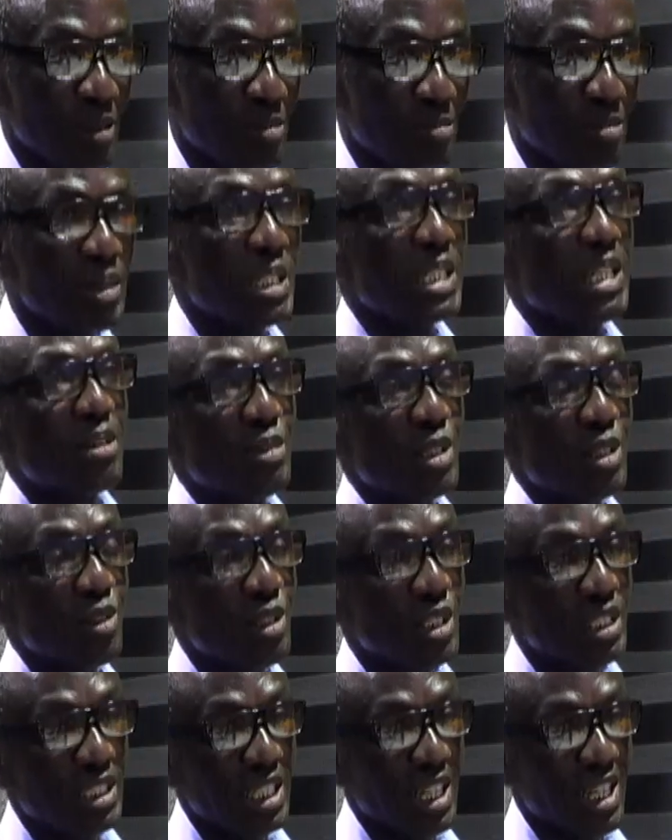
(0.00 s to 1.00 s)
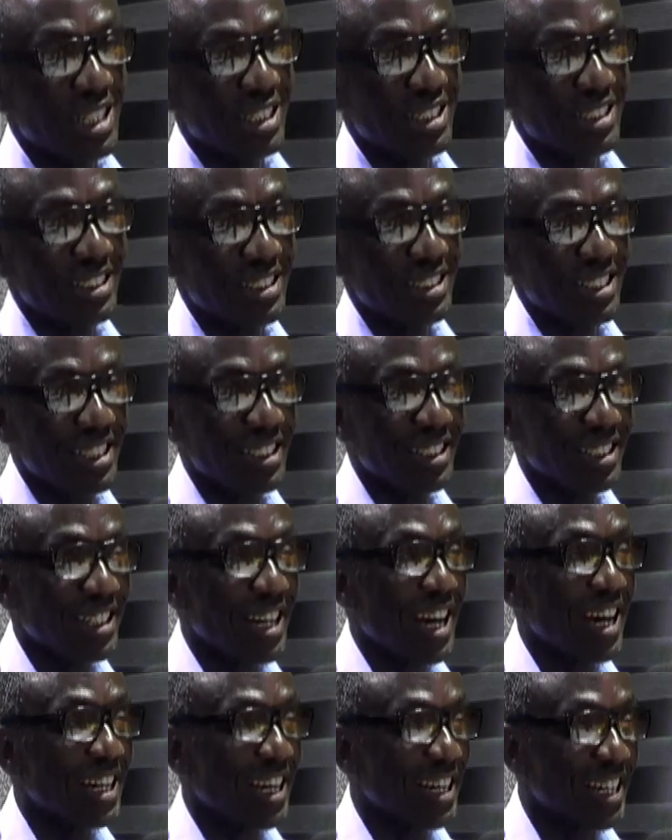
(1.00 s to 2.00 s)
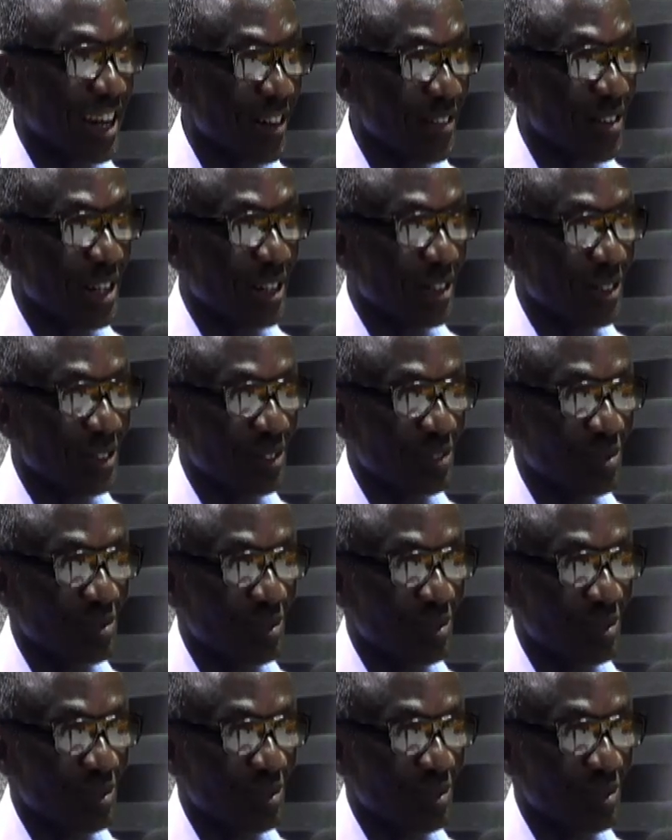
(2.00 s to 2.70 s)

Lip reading: me de me hunu se Ghana yare no